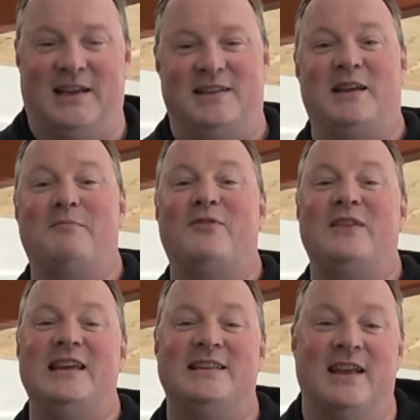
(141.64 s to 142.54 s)
at some of
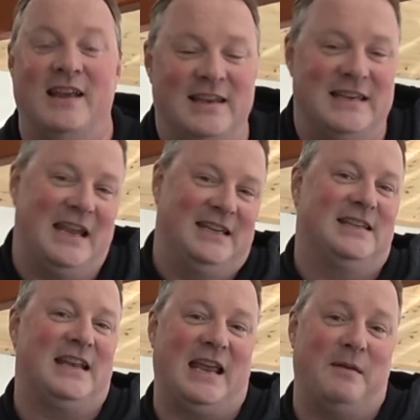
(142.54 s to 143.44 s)
these
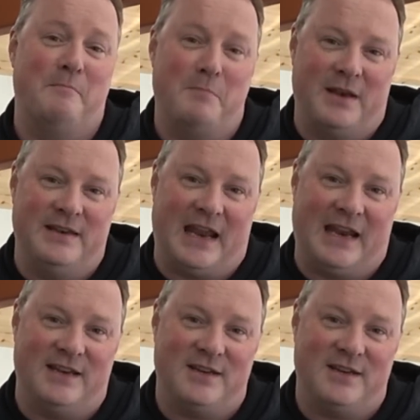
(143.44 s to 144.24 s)
day-to-day mundane